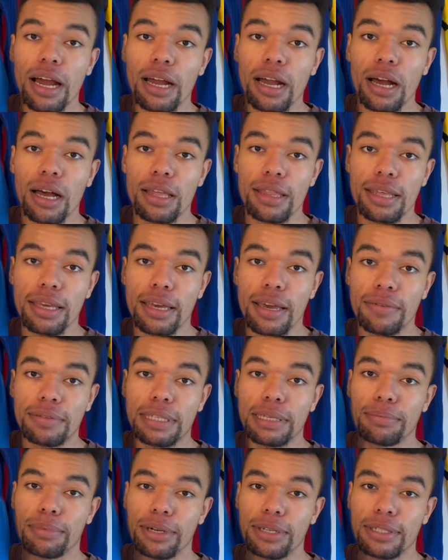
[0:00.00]
got the
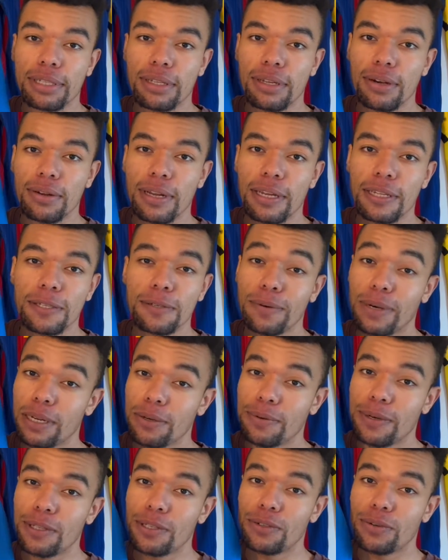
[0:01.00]
FC Barcelona
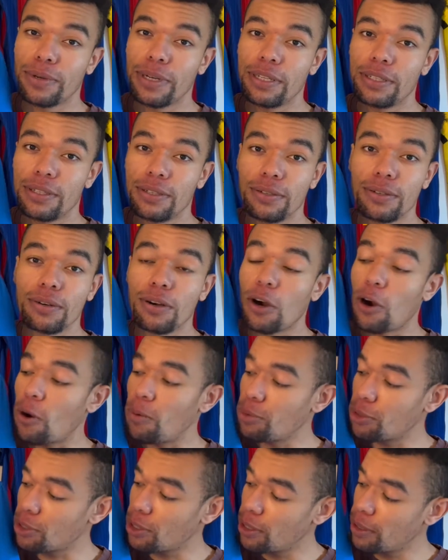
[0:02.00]
21-22 home
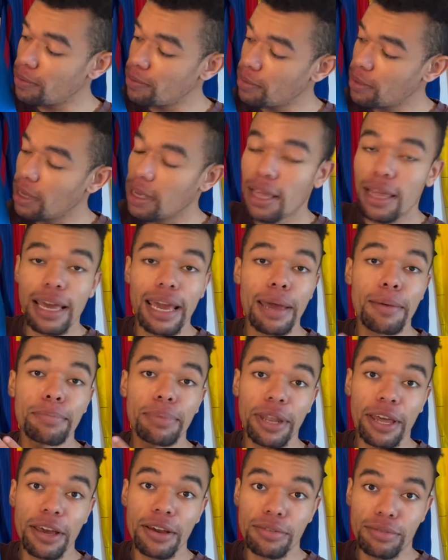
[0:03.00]
shirt in
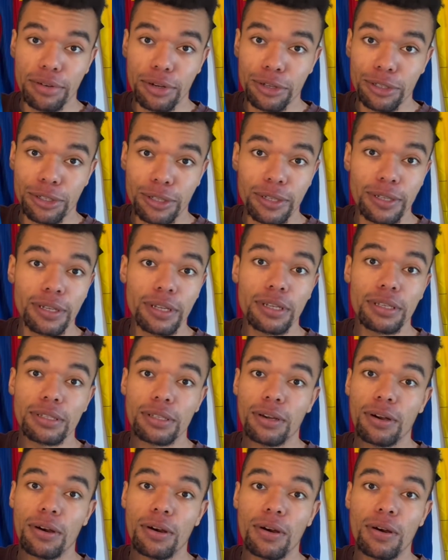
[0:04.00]
player version,
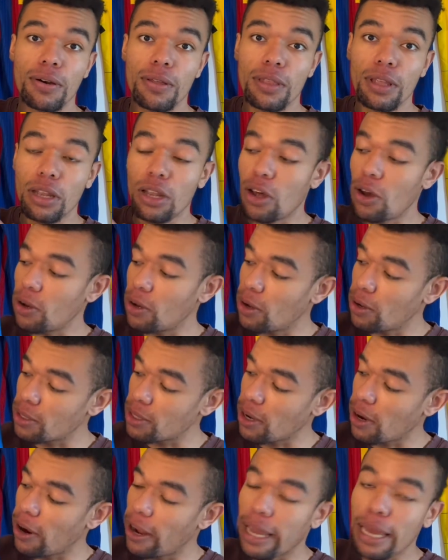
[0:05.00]
so the logos
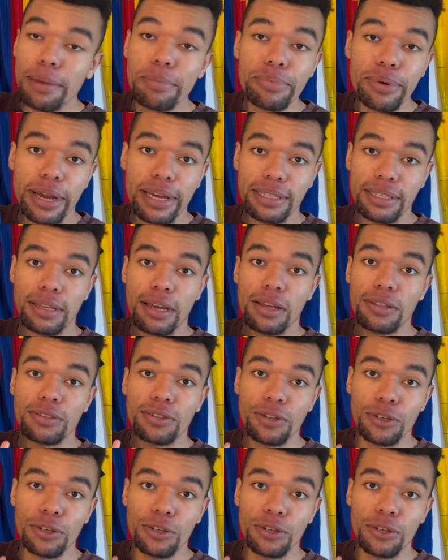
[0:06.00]
are heat pressed onto the